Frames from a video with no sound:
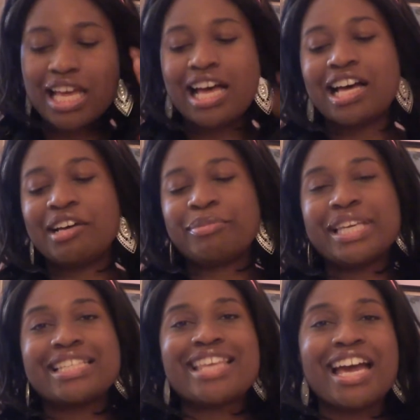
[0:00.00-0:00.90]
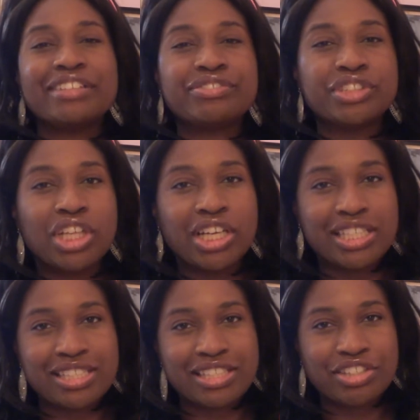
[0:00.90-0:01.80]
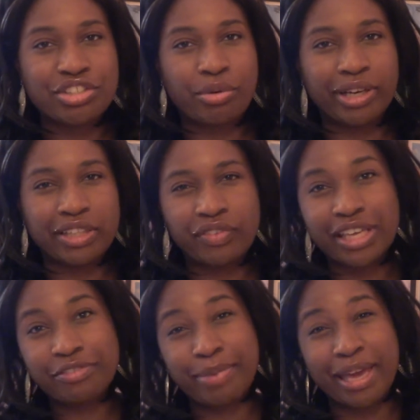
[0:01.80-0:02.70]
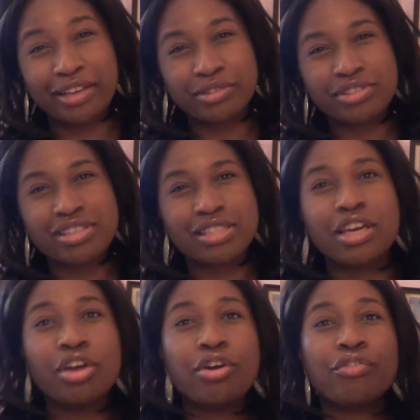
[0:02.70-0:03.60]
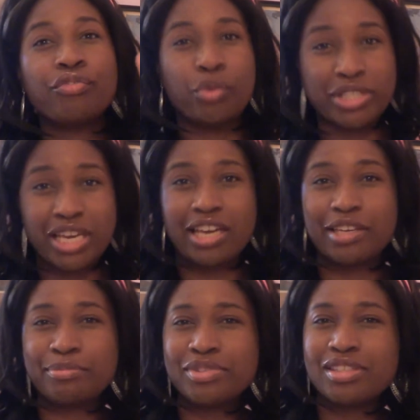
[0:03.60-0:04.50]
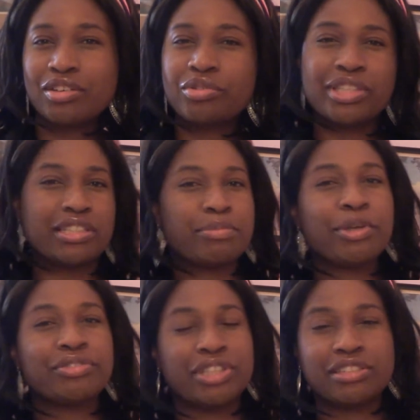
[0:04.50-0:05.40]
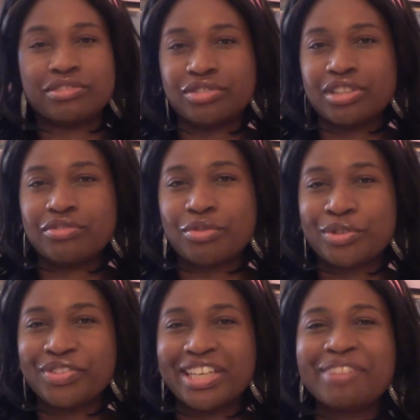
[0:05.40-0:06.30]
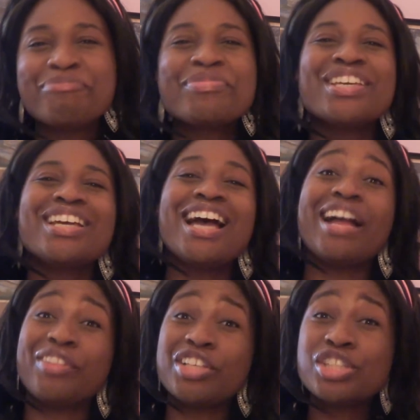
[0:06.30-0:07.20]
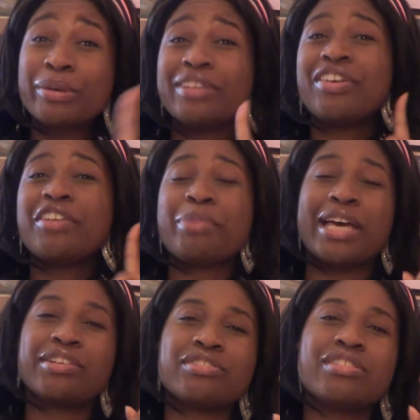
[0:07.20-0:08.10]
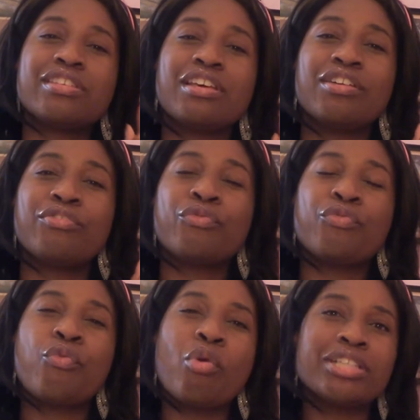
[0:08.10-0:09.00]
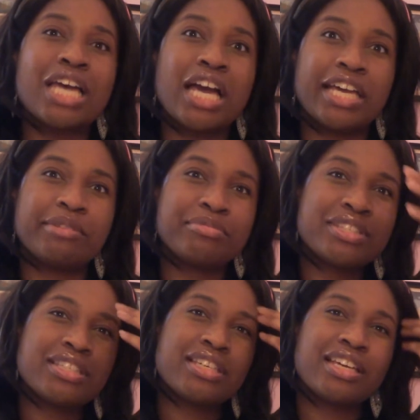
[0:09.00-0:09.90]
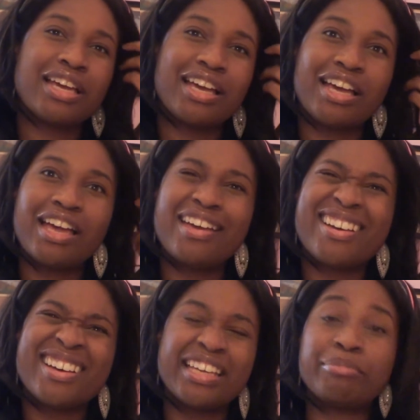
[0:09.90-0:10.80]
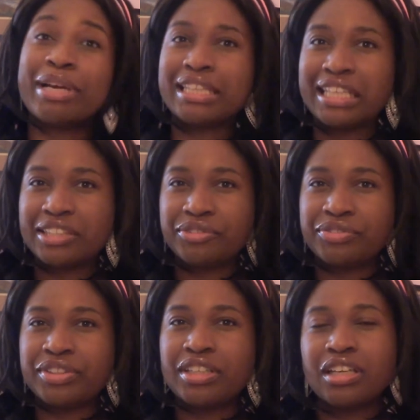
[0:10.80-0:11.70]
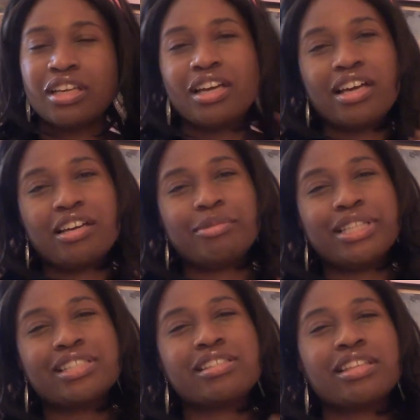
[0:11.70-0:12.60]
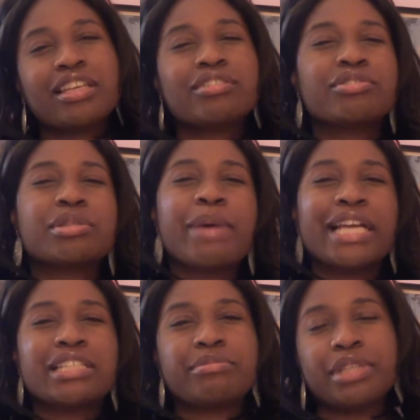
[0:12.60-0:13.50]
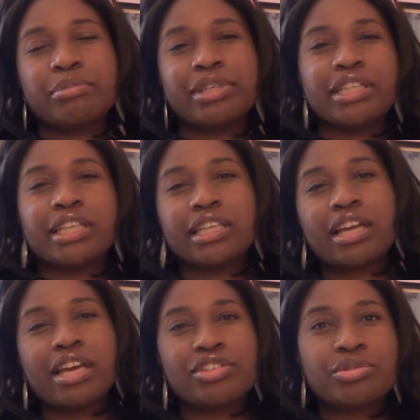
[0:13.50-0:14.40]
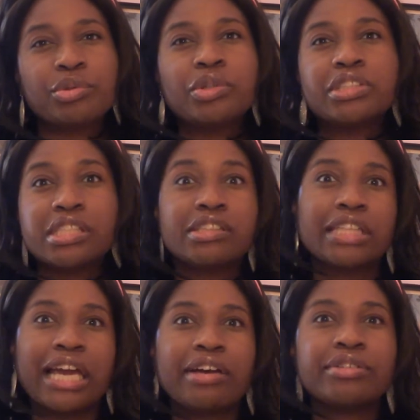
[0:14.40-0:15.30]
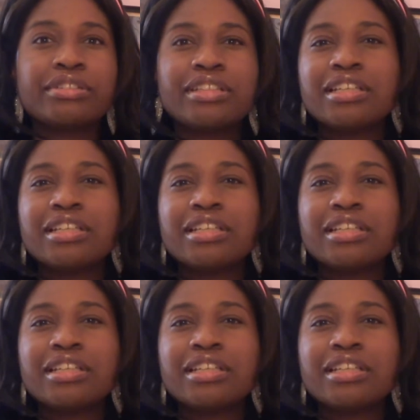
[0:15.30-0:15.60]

Um, is I've lost twenty-five pounds four times. Oh, that's perfect for the fourth thing. I've lost twenty-five pounds four times uh, in my life, um, and this like goes back to me being like in high school till now,